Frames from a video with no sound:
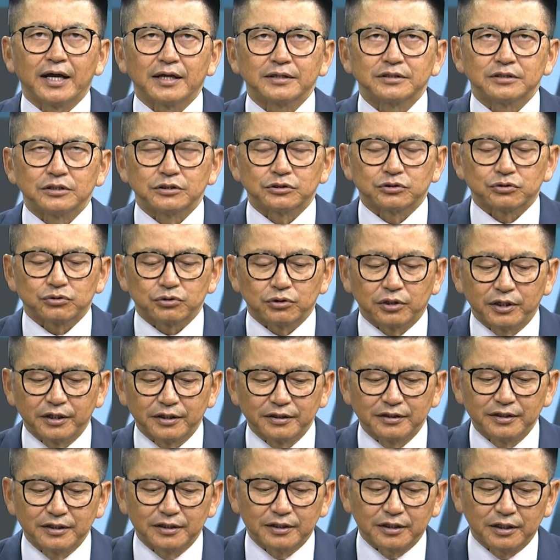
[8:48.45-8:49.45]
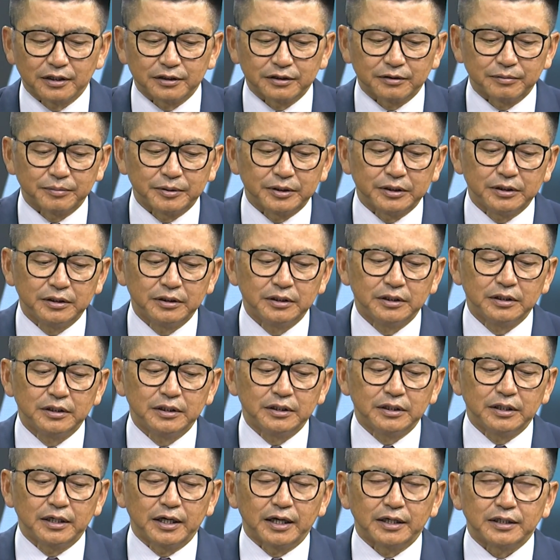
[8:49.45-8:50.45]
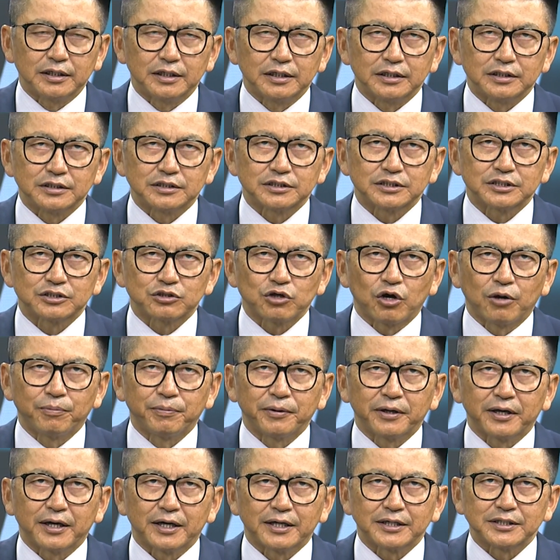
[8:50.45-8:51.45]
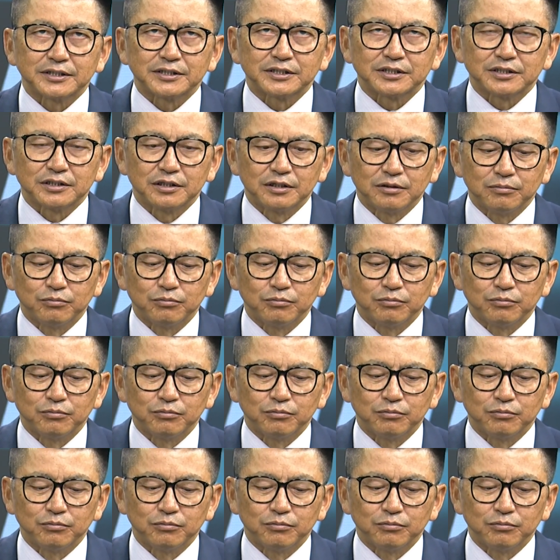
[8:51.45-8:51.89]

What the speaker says: destroying the economy and is stopping us